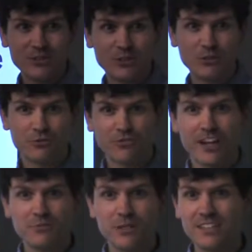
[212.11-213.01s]
You can do a
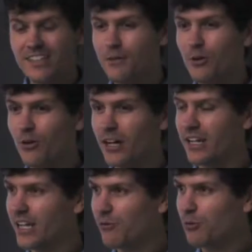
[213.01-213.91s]
5-minute demo on it
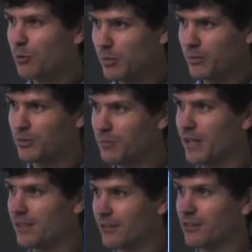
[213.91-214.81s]
and everyone will be able to
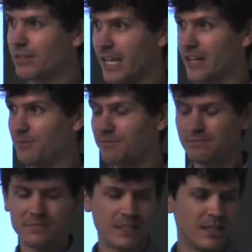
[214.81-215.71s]
make their own game.
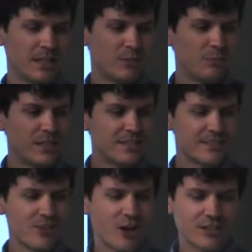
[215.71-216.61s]
But
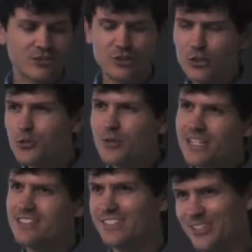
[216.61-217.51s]
it's not too
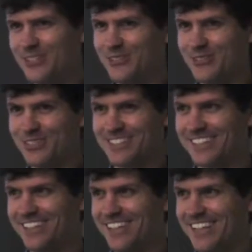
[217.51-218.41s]
easy to use.
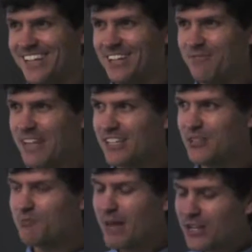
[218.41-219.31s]
It
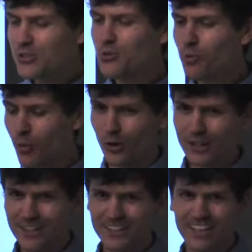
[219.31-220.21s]
makes you
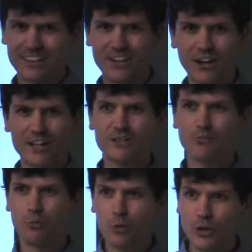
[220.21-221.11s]
work. And the kind
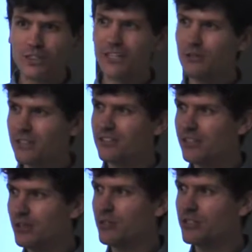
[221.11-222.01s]
of work that you need to
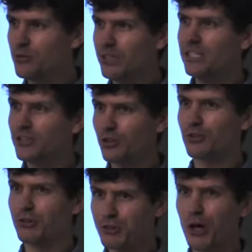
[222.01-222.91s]
do is you need to
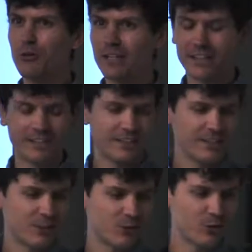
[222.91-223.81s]
learn coding
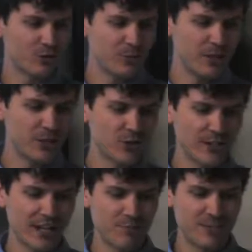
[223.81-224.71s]
in order to make your
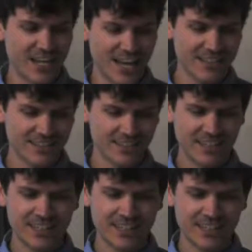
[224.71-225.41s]
game nice.